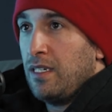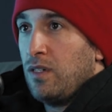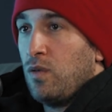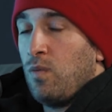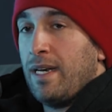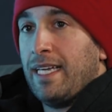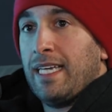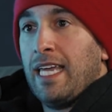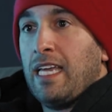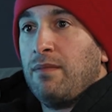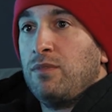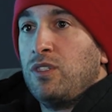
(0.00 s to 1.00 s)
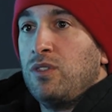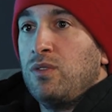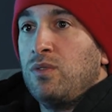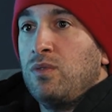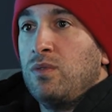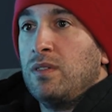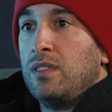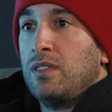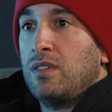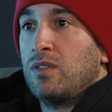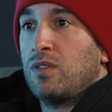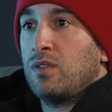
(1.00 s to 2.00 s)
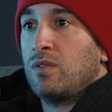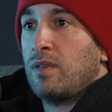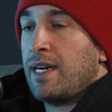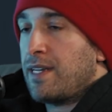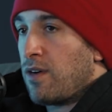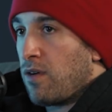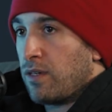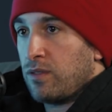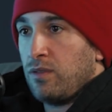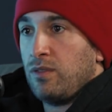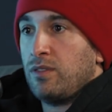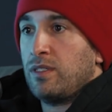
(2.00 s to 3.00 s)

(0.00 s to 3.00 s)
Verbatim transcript: When it came to writing articles